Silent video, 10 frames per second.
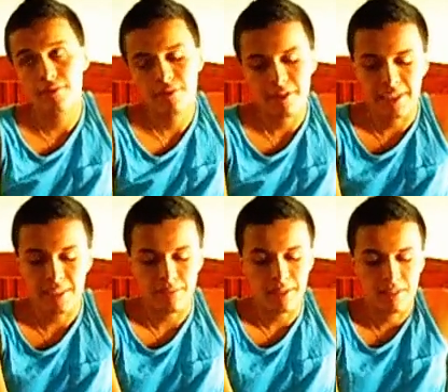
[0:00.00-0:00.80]

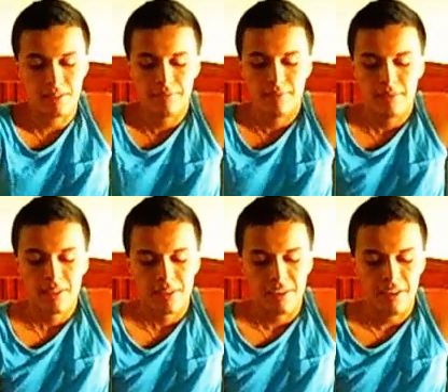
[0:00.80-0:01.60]
crazy because
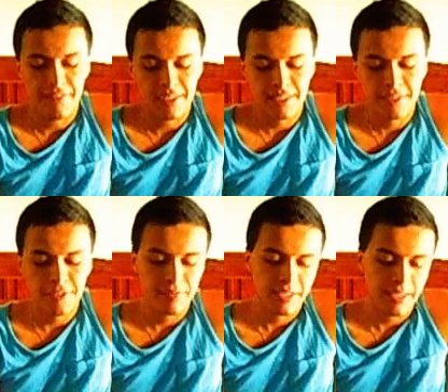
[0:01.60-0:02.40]
I finally
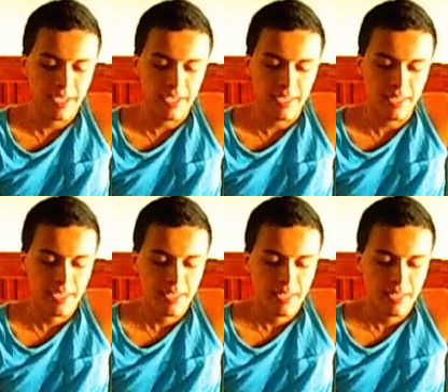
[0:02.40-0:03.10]
told my dad,